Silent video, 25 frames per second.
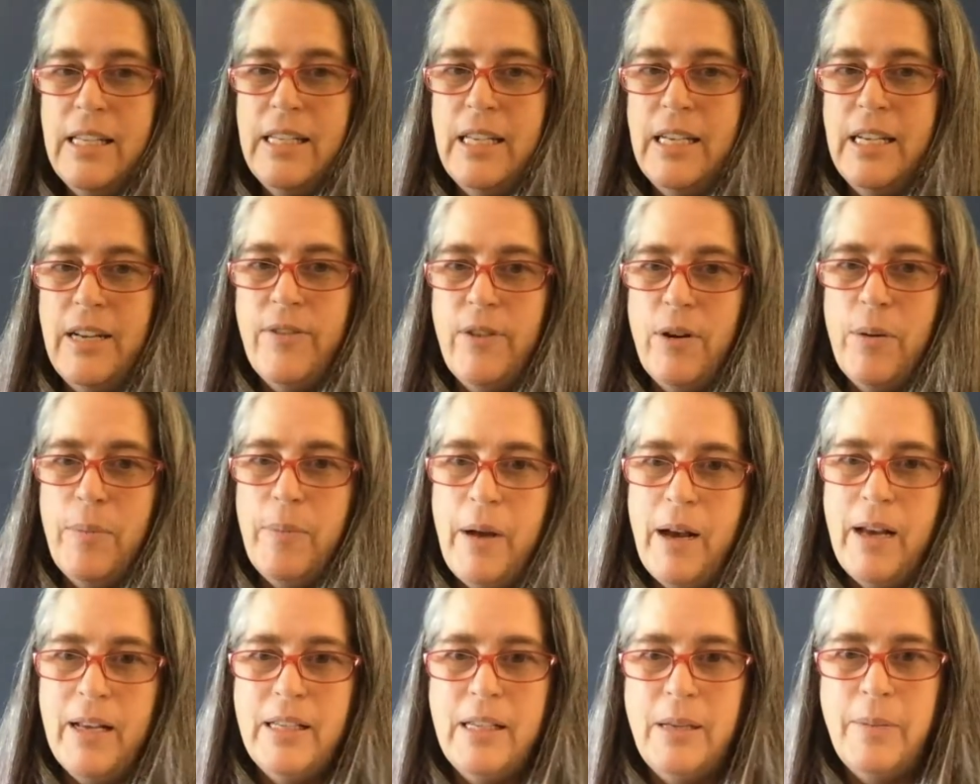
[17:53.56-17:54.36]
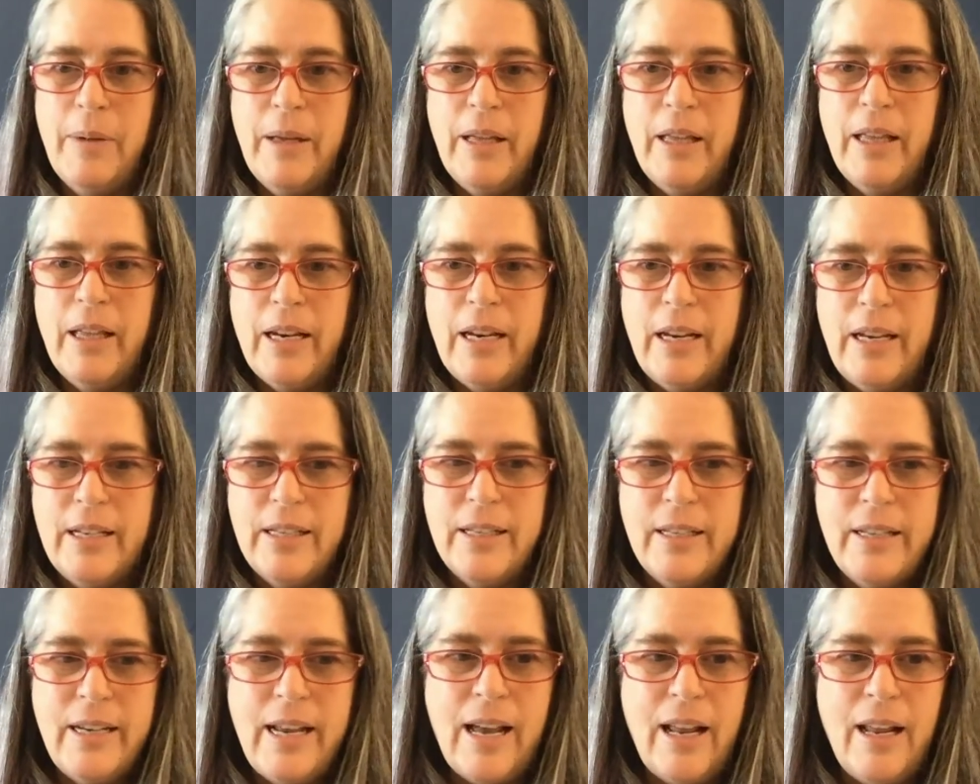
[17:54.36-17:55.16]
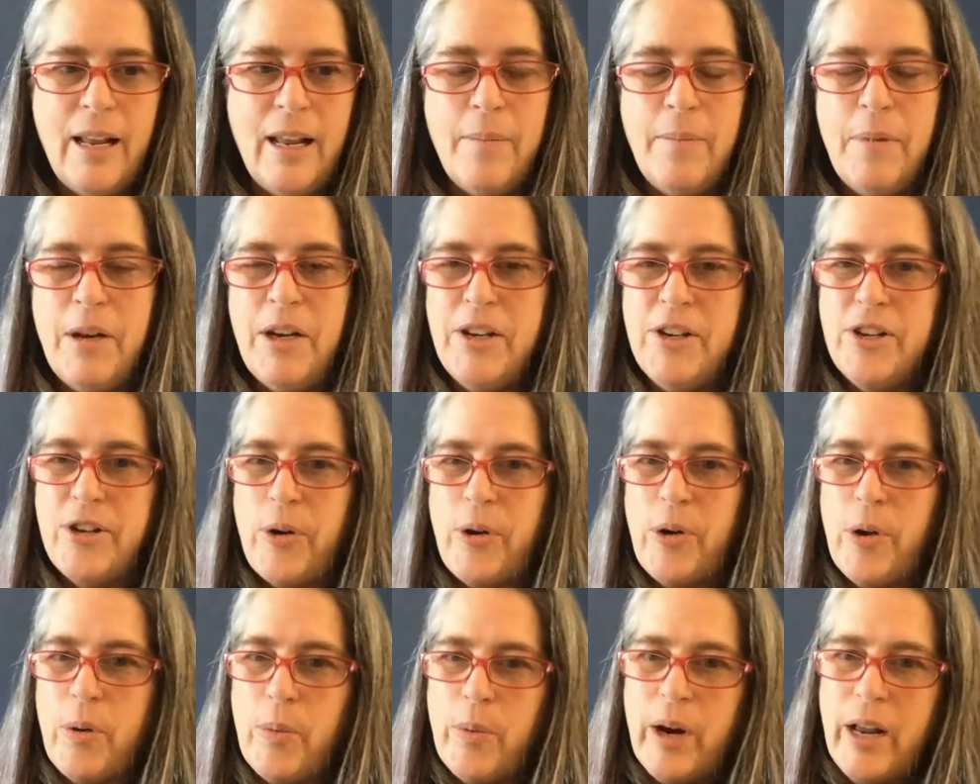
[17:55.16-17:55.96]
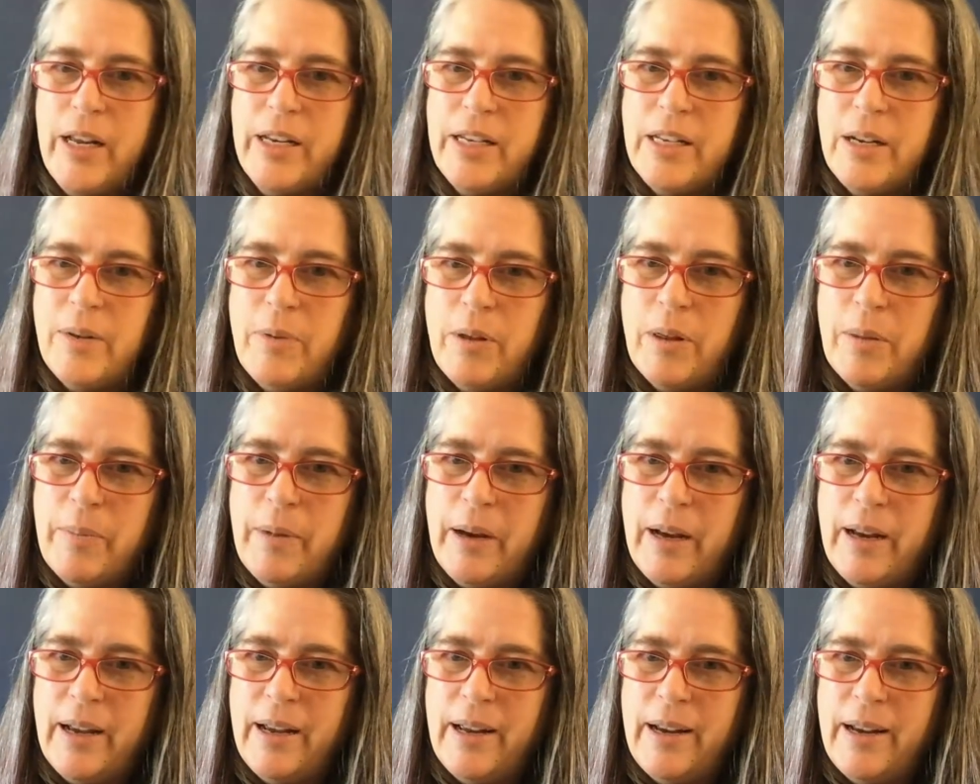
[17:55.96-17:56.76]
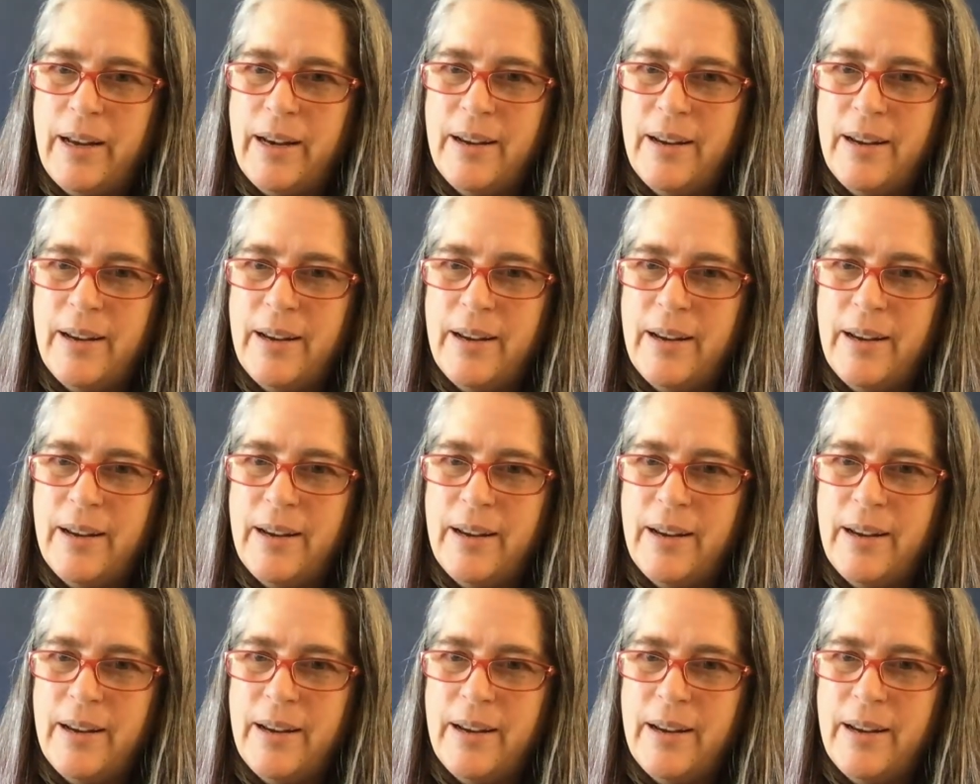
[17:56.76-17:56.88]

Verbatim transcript: of different possibilities. Now let me show you what I did with mine.